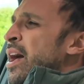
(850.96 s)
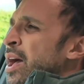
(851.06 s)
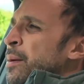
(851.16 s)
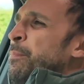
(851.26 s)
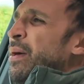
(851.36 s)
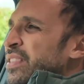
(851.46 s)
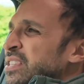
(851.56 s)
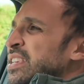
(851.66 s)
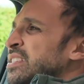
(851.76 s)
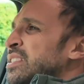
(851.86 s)
But
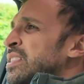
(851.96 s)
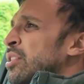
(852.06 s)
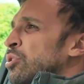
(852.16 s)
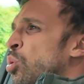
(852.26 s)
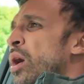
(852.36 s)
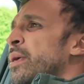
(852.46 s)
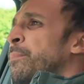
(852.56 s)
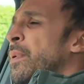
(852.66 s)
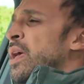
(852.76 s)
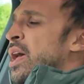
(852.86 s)
this is still quite
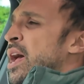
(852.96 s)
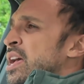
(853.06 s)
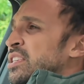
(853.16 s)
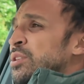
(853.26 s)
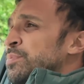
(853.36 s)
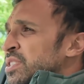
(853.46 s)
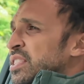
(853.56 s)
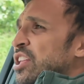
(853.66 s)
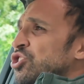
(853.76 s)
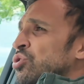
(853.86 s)
a
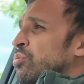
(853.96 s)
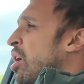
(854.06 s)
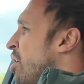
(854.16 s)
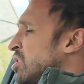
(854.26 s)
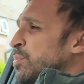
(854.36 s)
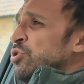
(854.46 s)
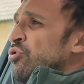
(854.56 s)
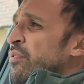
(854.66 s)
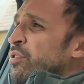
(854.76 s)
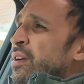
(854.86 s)
substantial car to be
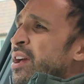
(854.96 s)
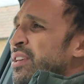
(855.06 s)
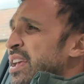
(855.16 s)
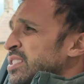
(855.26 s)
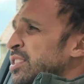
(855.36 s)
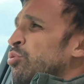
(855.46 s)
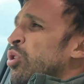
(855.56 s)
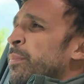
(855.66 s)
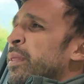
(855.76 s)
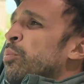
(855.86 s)
driving around. It has still
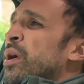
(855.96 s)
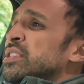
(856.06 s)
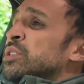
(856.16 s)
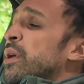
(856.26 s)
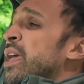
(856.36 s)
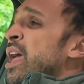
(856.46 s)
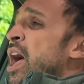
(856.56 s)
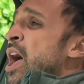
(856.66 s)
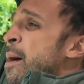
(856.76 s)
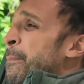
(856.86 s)
got a bit of weight to it.
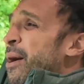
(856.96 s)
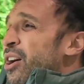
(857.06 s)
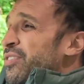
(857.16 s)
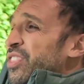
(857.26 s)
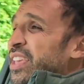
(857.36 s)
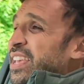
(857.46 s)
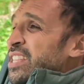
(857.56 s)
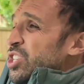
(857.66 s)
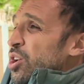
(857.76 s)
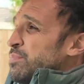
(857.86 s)
But I think
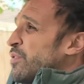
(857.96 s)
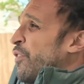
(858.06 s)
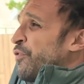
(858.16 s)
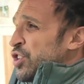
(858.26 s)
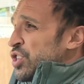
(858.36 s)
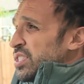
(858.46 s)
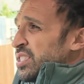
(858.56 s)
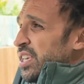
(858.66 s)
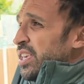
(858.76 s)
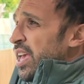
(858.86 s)
in terms of
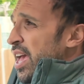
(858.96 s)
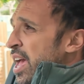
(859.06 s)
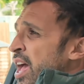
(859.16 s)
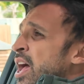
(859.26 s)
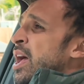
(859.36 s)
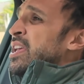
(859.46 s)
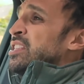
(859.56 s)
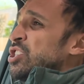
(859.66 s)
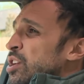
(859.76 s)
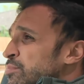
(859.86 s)
efficiency,
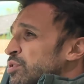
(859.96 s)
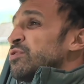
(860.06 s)
in terms of